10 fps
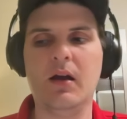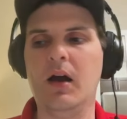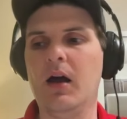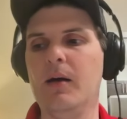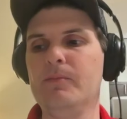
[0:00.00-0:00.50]

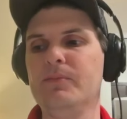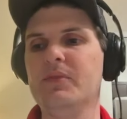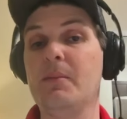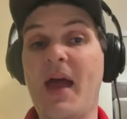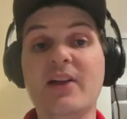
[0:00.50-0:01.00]
Um,
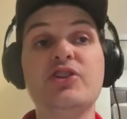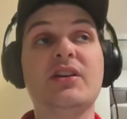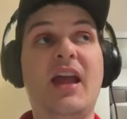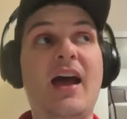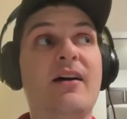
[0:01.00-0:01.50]
the
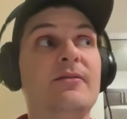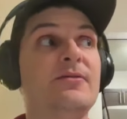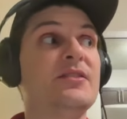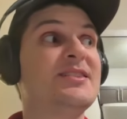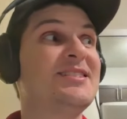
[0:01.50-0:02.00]
Magic
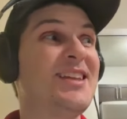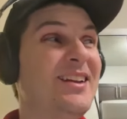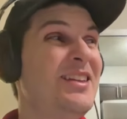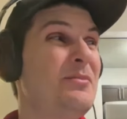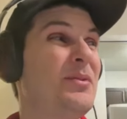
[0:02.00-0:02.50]
have
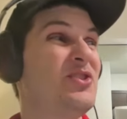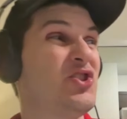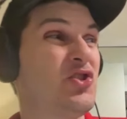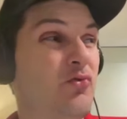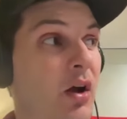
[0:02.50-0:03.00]
suddenly been
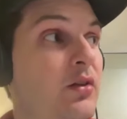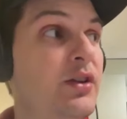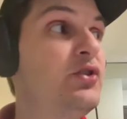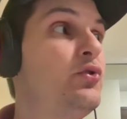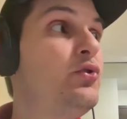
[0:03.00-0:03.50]

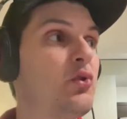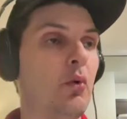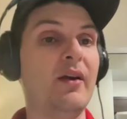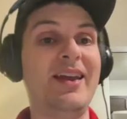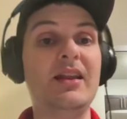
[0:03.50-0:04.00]
struggling to
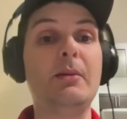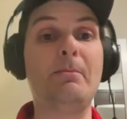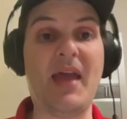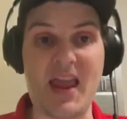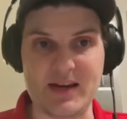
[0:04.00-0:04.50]
score in the
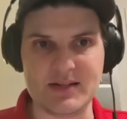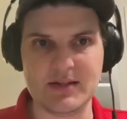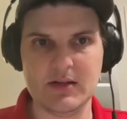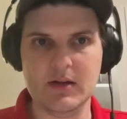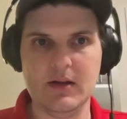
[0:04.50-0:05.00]
paint.